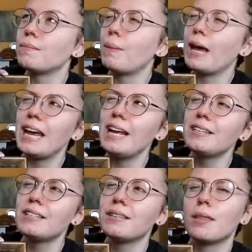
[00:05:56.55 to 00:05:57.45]

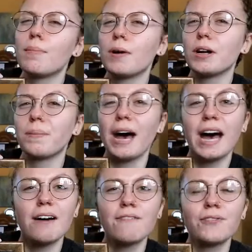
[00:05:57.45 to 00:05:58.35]
paint the bottom
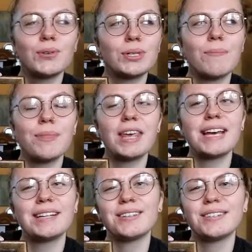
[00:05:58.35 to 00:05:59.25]
half or
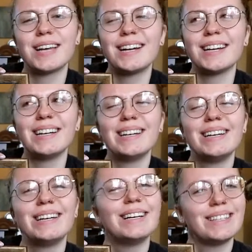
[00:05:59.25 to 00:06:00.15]
something and just kind of
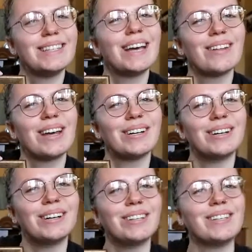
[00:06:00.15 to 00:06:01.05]
see how that goes.